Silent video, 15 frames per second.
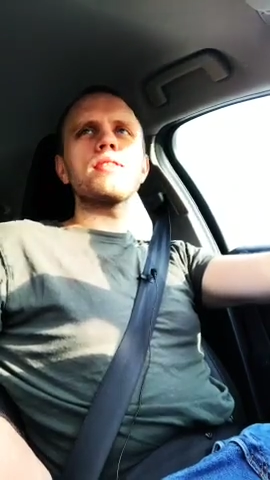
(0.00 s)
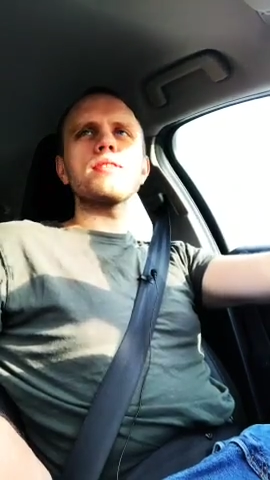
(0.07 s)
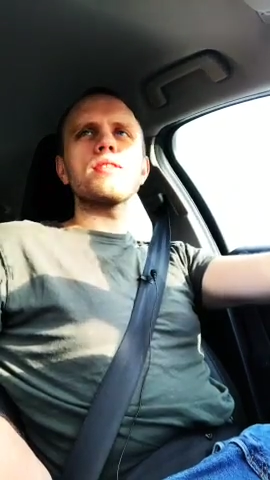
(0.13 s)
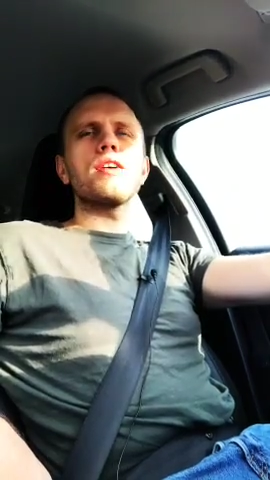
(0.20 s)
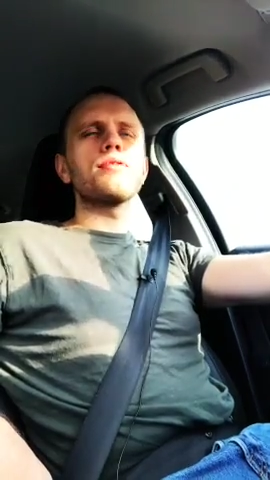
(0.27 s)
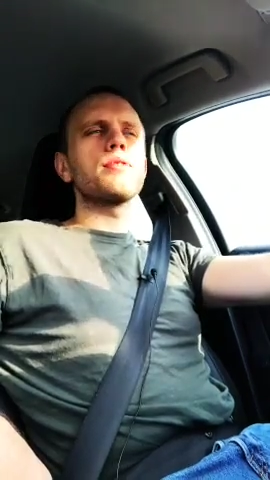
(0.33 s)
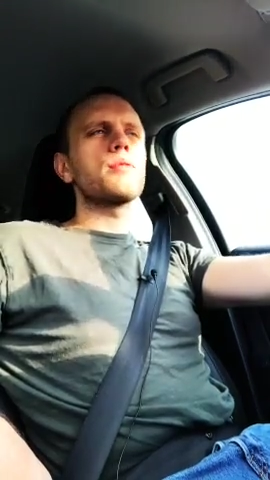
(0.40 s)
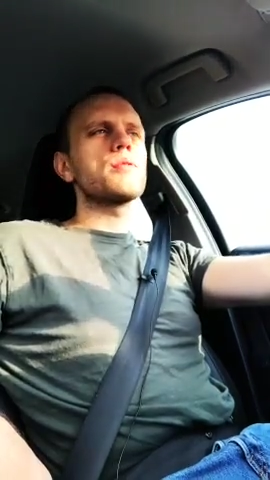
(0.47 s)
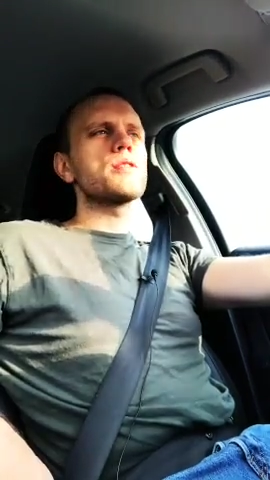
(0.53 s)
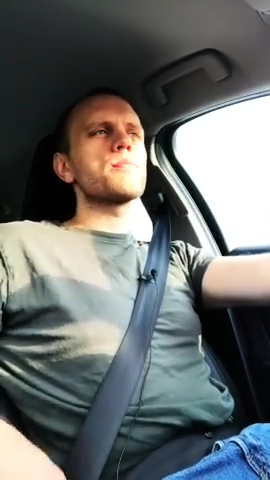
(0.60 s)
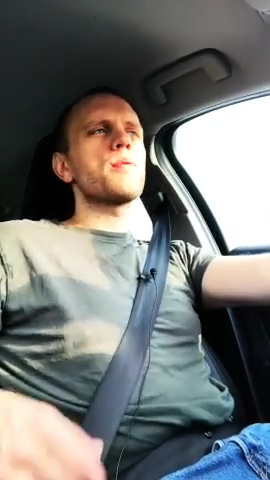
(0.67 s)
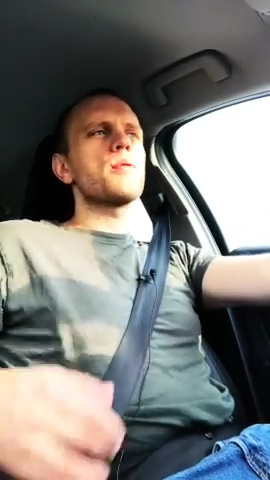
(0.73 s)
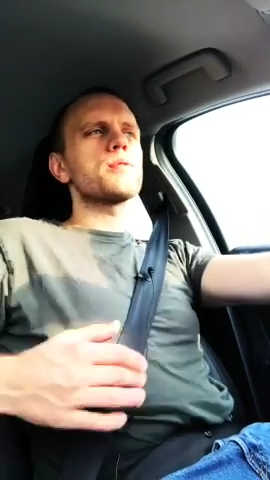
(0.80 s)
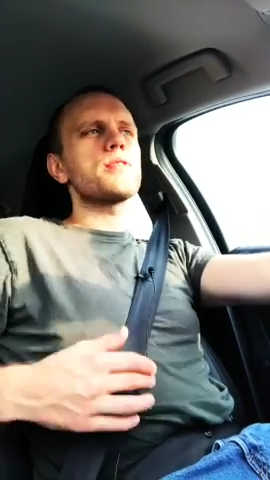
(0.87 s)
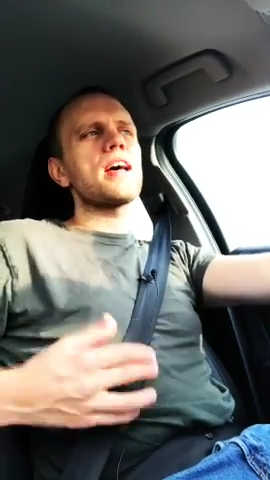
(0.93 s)
software was
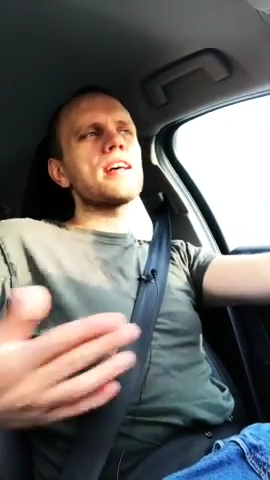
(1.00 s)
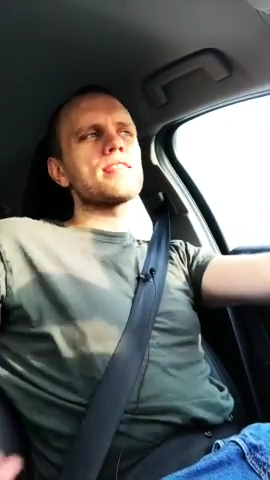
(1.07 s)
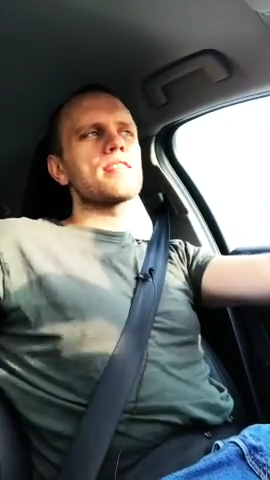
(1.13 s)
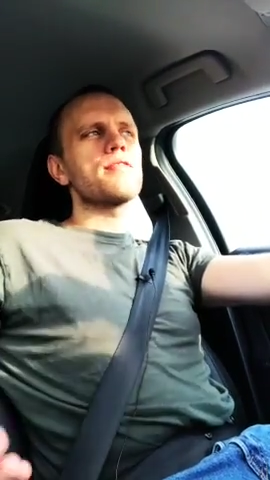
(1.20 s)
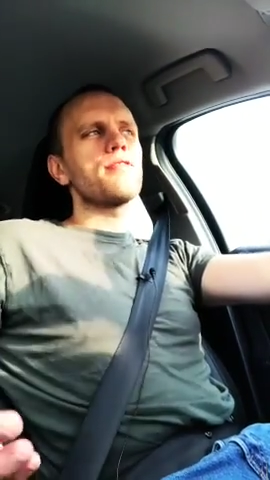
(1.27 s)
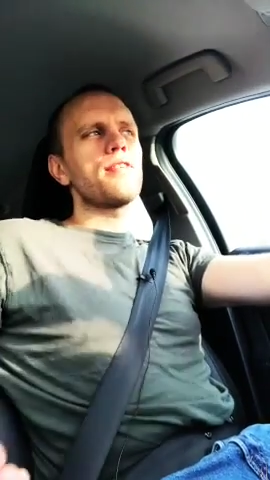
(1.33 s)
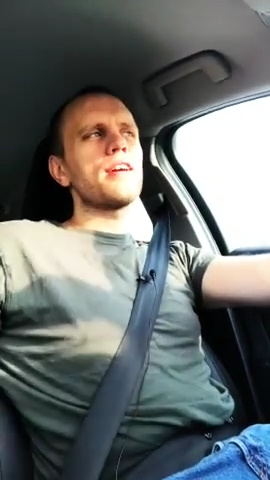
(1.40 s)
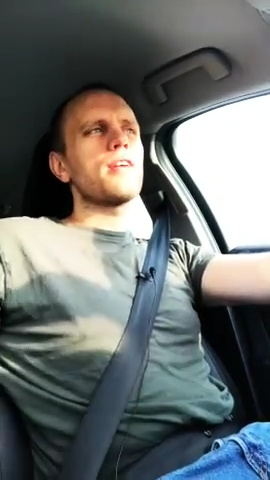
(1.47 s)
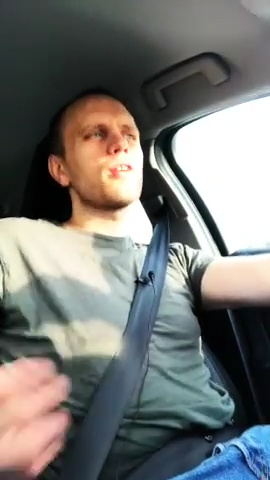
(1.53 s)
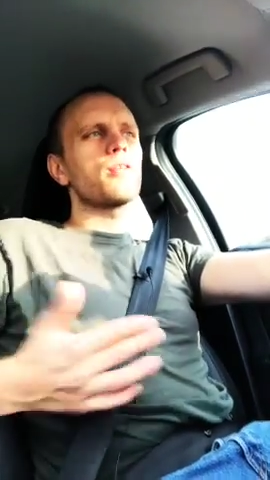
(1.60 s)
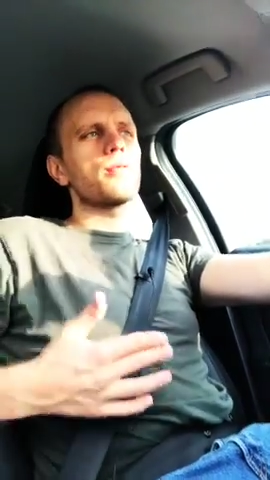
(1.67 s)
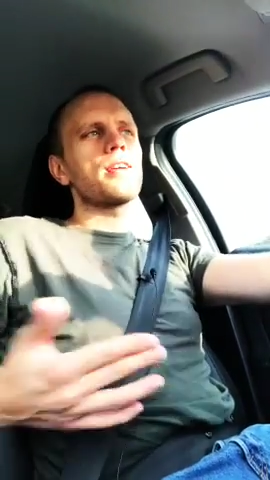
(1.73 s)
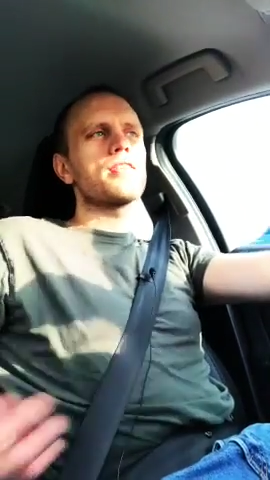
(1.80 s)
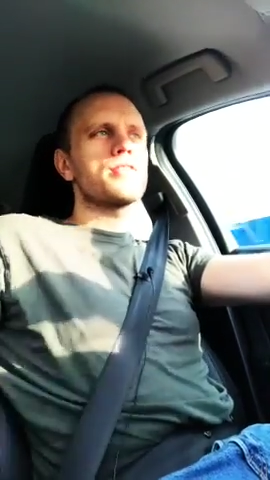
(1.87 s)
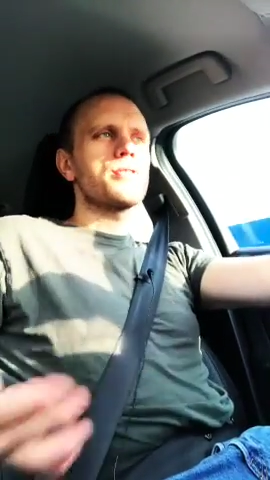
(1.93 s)
supposed to ask the fake
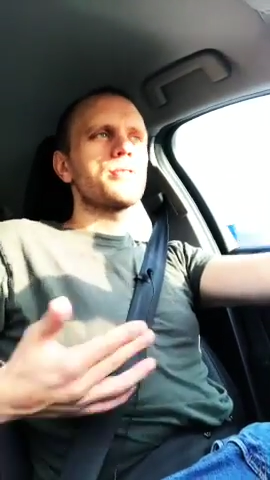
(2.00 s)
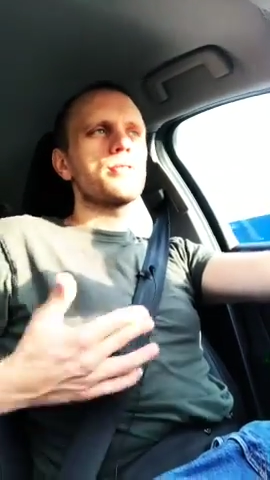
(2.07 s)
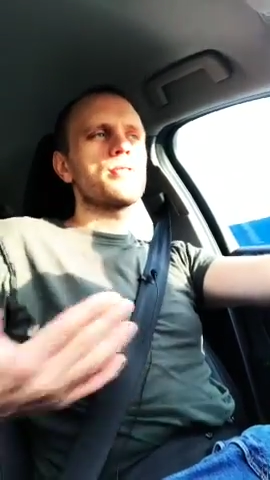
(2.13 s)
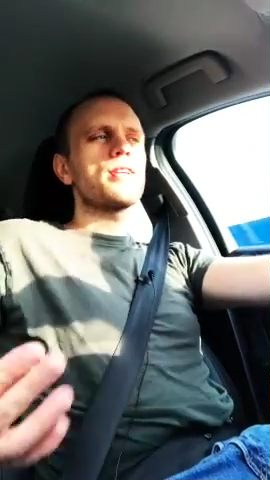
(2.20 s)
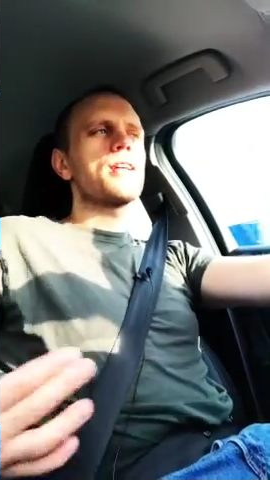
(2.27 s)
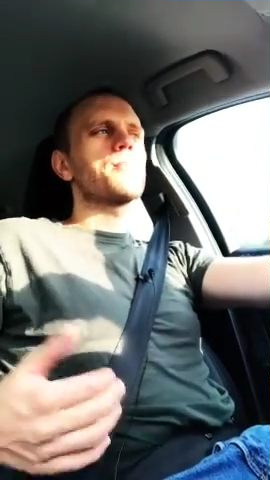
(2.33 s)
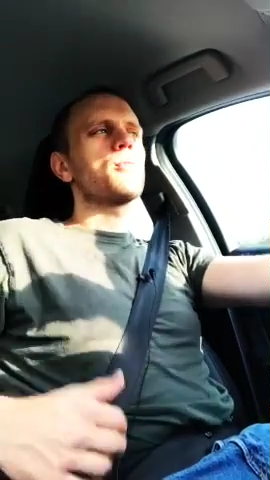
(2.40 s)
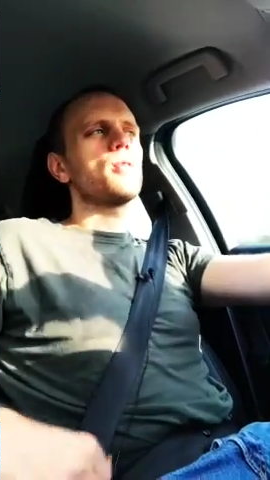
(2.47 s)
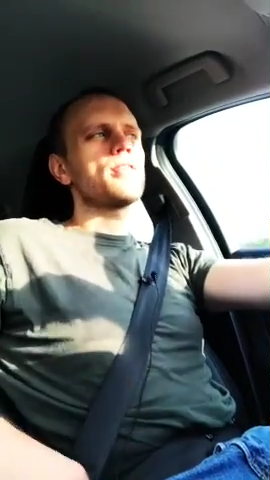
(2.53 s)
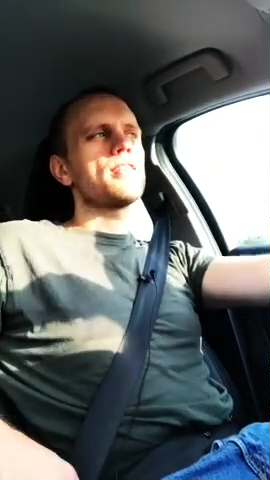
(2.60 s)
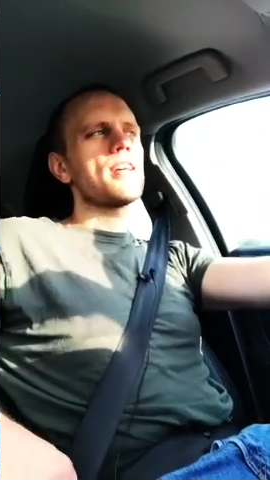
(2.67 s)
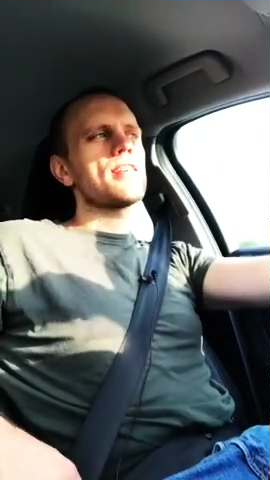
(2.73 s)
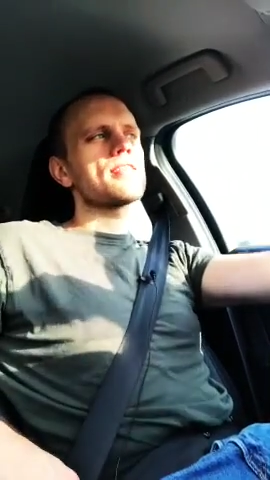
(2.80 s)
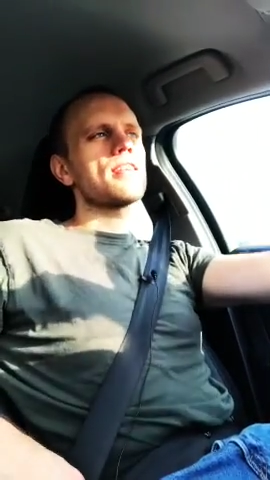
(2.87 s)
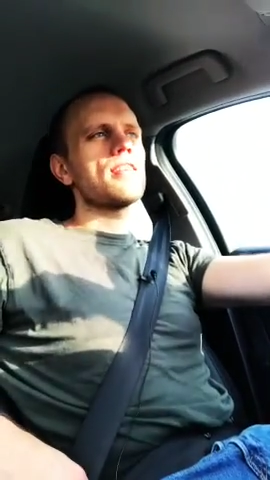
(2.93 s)
hardware to get
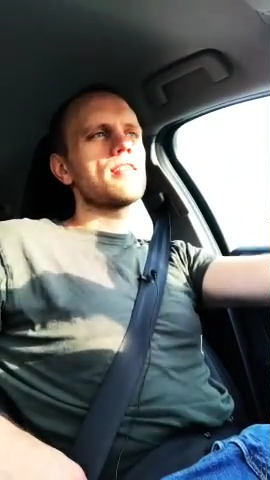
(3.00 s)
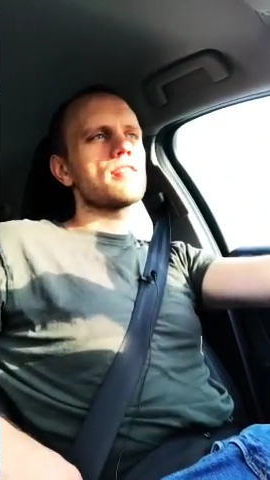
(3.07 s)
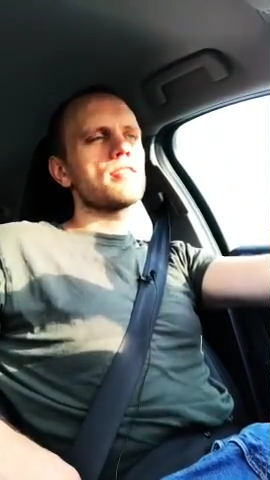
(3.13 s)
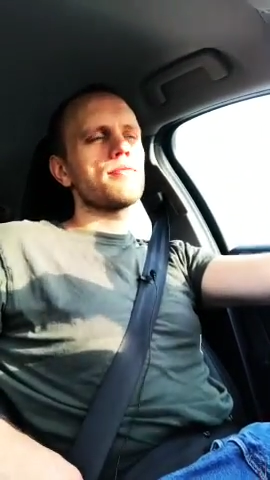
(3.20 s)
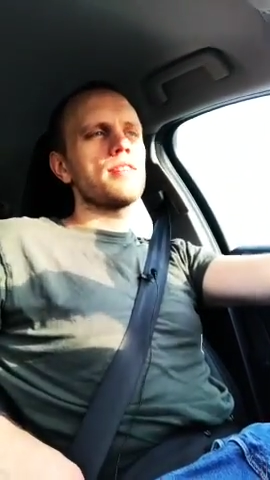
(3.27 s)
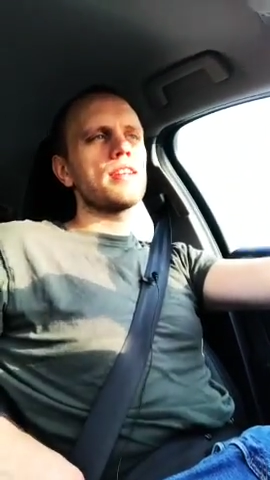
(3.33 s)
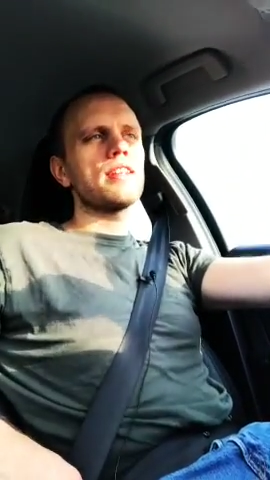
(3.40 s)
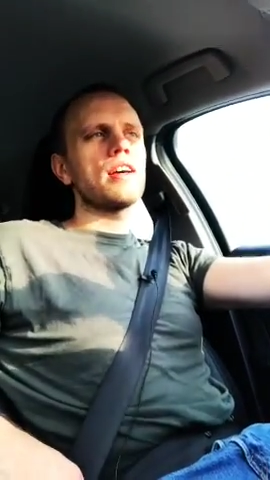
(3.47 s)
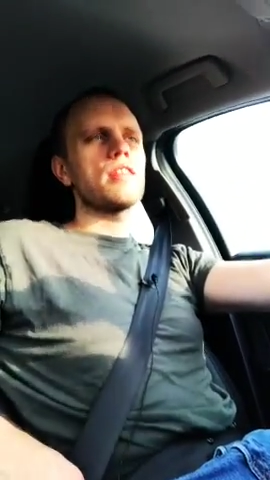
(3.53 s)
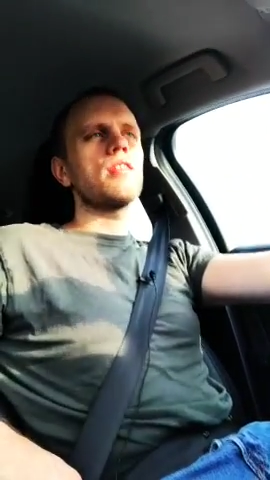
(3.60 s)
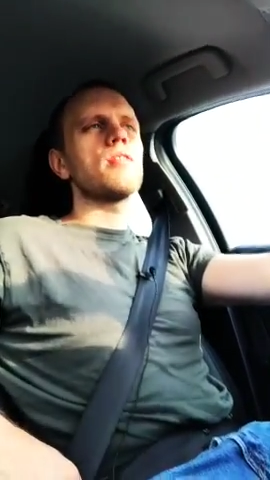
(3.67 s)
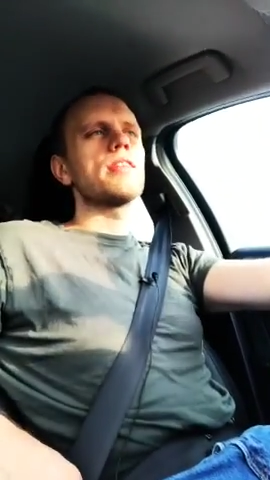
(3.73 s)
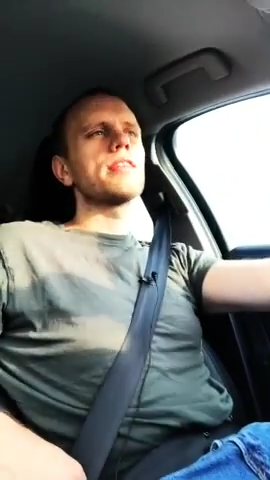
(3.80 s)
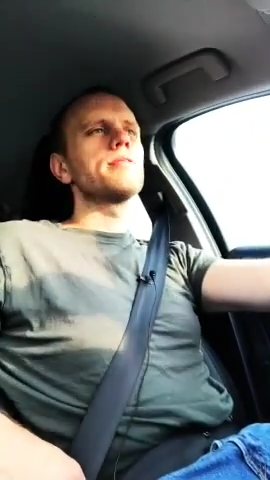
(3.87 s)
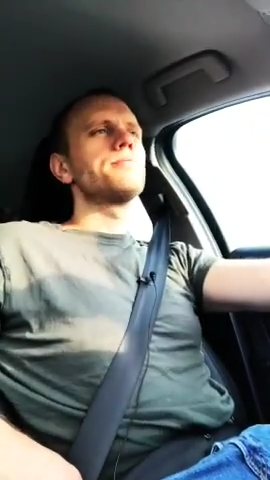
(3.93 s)
multitasking and stuff like that
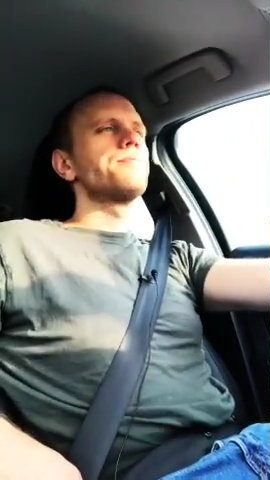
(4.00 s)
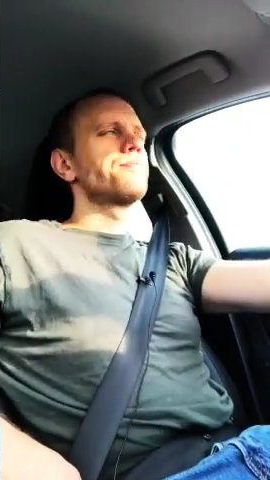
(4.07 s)
going.